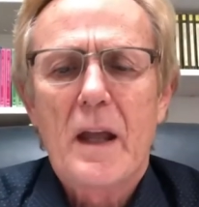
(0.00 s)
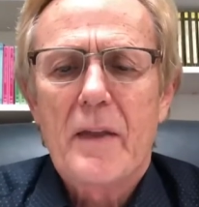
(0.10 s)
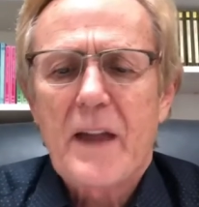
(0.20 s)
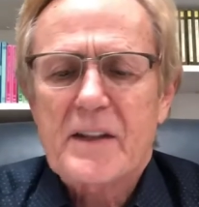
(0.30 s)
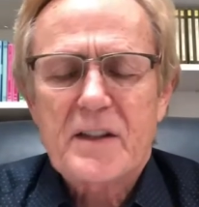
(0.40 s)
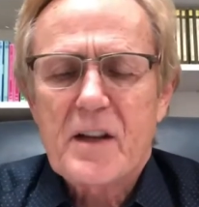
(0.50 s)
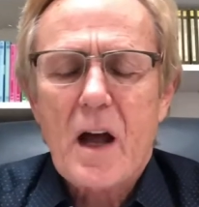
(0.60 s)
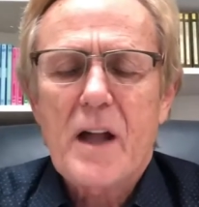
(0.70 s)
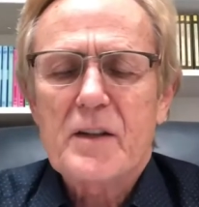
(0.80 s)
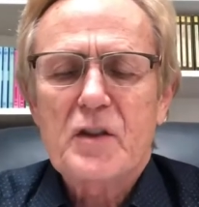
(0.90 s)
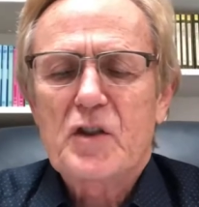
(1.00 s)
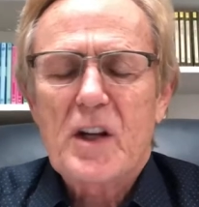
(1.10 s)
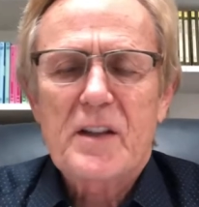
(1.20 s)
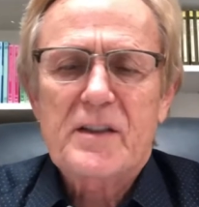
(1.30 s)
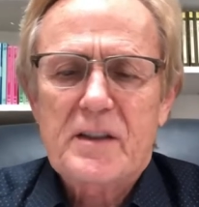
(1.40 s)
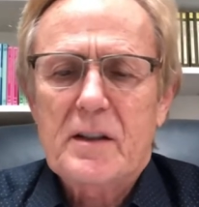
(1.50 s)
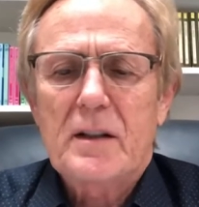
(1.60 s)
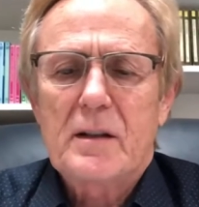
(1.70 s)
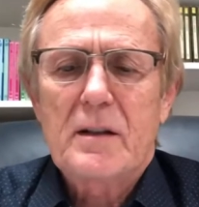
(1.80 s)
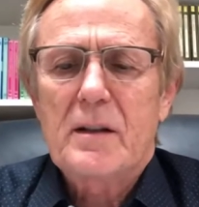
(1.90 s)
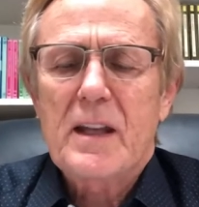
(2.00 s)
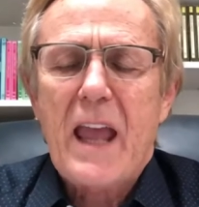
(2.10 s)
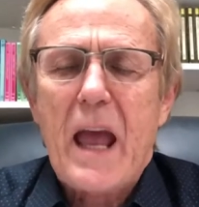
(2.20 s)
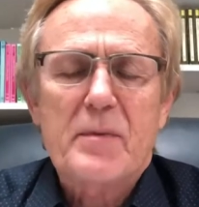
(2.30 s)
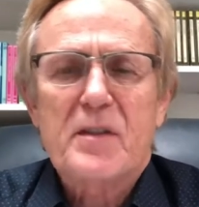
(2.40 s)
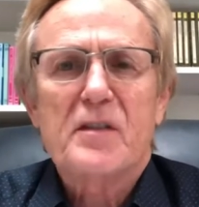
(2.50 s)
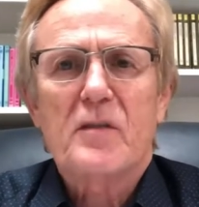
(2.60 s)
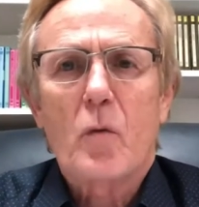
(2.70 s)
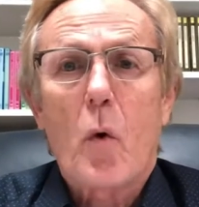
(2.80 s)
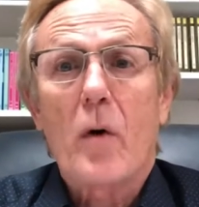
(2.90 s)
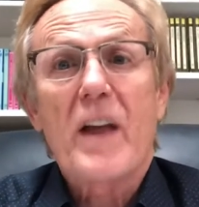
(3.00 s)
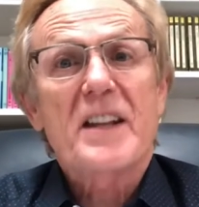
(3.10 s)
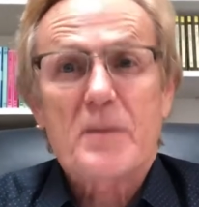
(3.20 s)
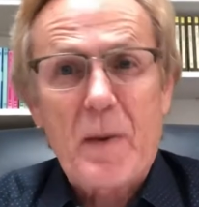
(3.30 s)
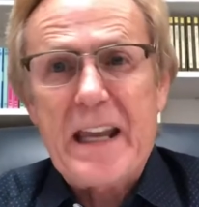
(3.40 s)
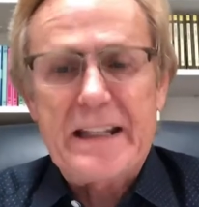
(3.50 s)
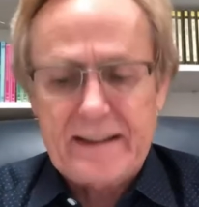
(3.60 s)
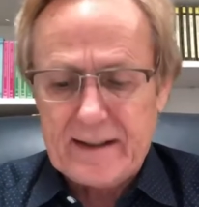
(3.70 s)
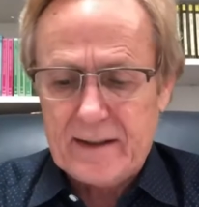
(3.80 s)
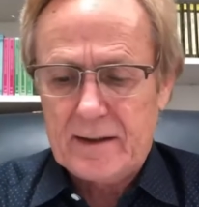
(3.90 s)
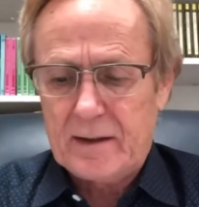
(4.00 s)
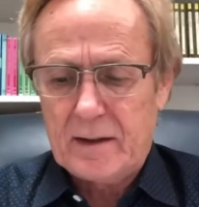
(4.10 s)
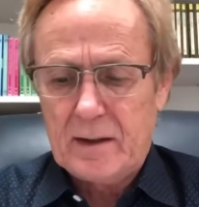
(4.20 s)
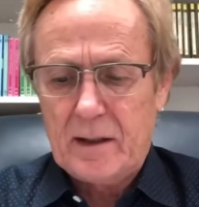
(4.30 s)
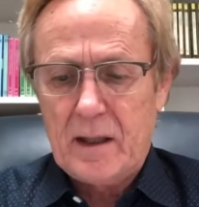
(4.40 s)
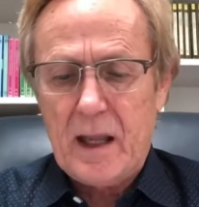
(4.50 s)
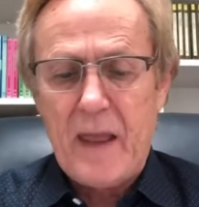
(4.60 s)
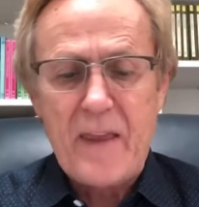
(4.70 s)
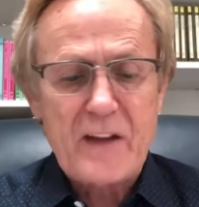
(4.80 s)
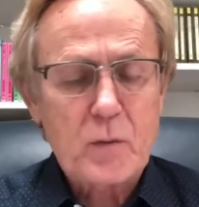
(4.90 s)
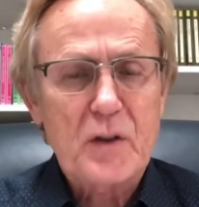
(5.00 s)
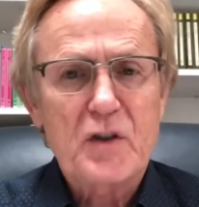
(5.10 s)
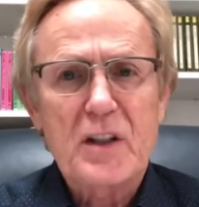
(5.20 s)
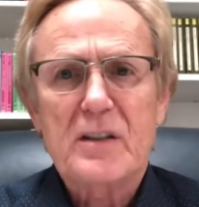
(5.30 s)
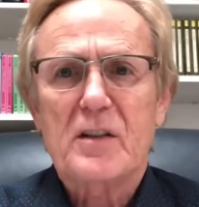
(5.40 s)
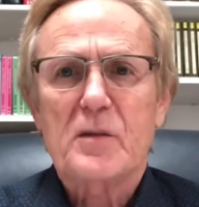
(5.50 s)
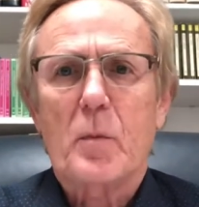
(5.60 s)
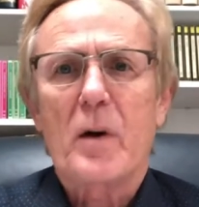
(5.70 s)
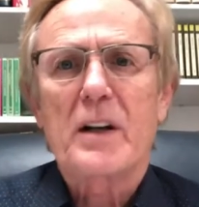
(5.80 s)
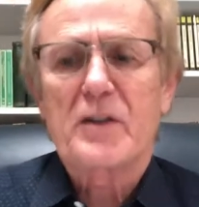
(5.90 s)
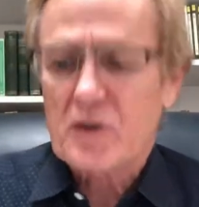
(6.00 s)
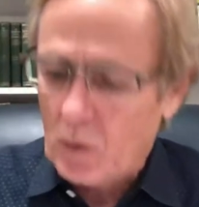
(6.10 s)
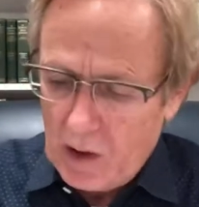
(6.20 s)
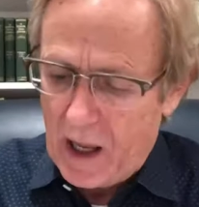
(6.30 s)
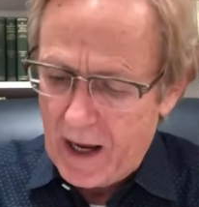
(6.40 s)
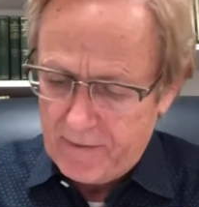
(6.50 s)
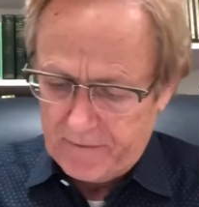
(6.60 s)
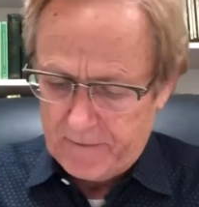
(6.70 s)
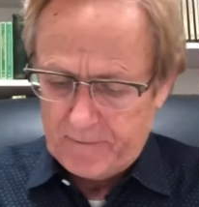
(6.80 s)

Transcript: that's not just the absence of war, that's peace. And that's what Jesus brings to a life.